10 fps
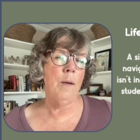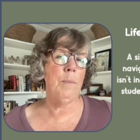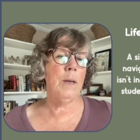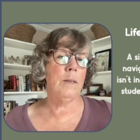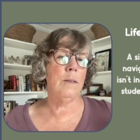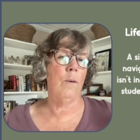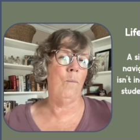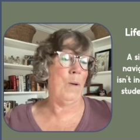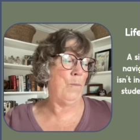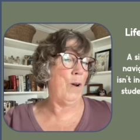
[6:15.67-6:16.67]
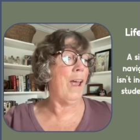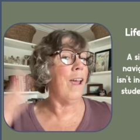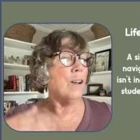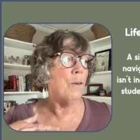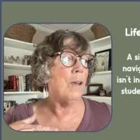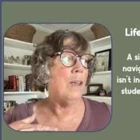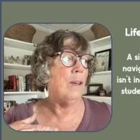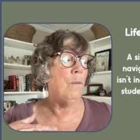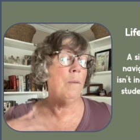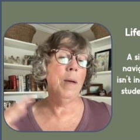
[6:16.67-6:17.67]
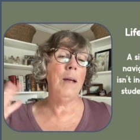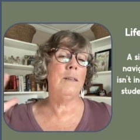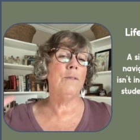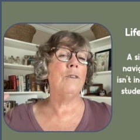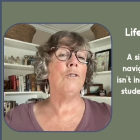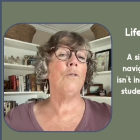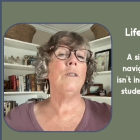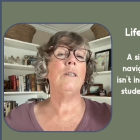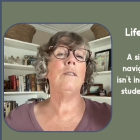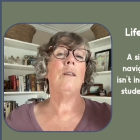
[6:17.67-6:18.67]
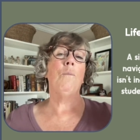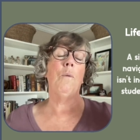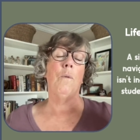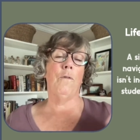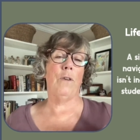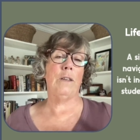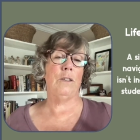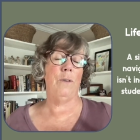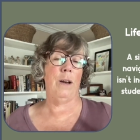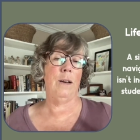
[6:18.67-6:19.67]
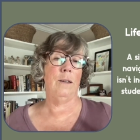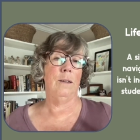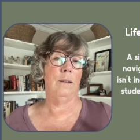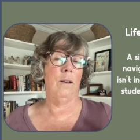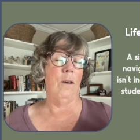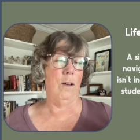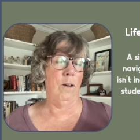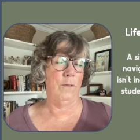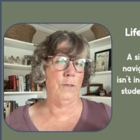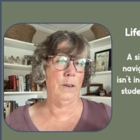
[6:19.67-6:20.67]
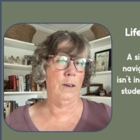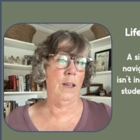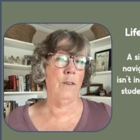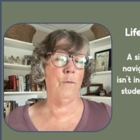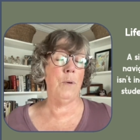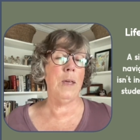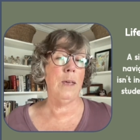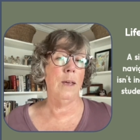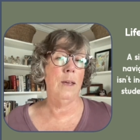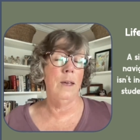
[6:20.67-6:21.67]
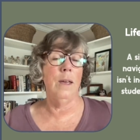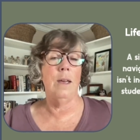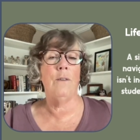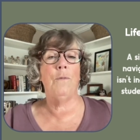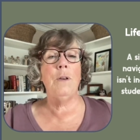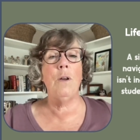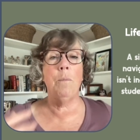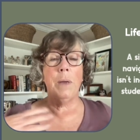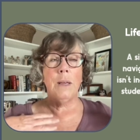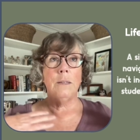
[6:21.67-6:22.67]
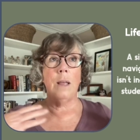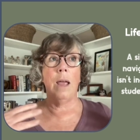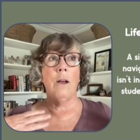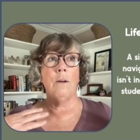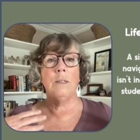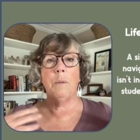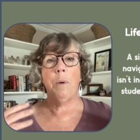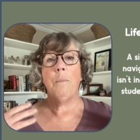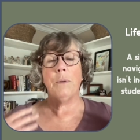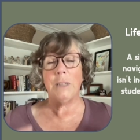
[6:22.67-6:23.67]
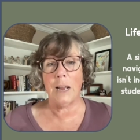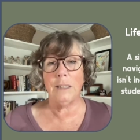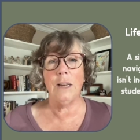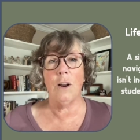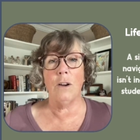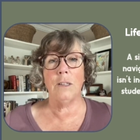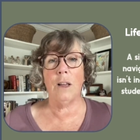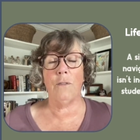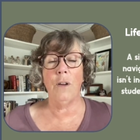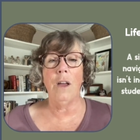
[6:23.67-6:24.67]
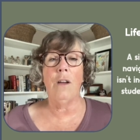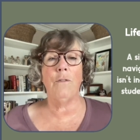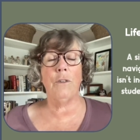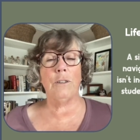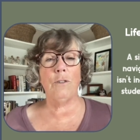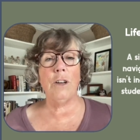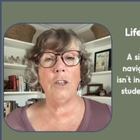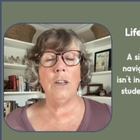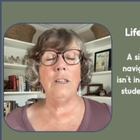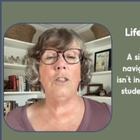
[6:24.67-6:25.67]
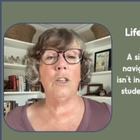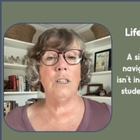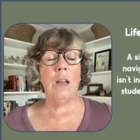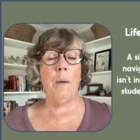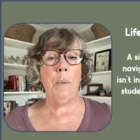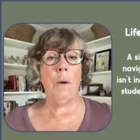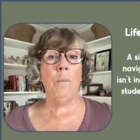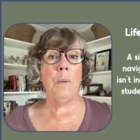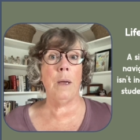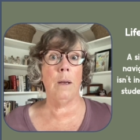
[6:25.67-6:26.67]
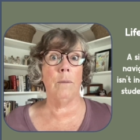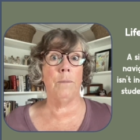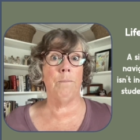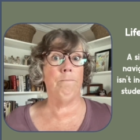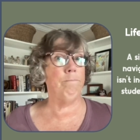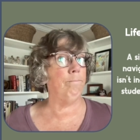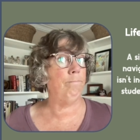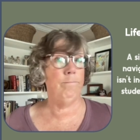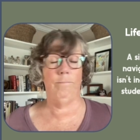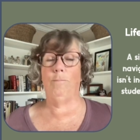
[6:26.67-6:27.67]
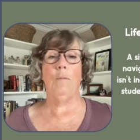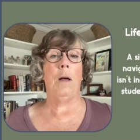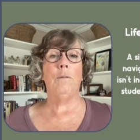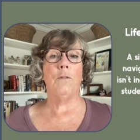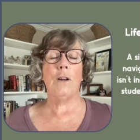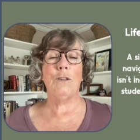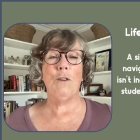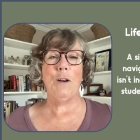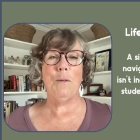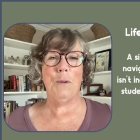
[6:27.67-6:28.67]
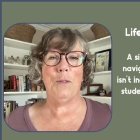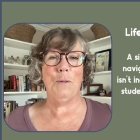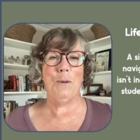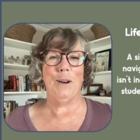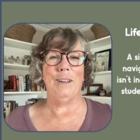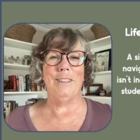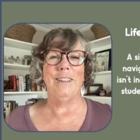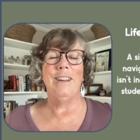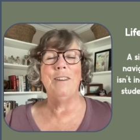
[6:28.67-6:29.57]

Because when we're angry, we make different choices than when we're frustrated, often. If we if we know because anger is about protecting ourselves, frustration is just about being well, frustrated with the world.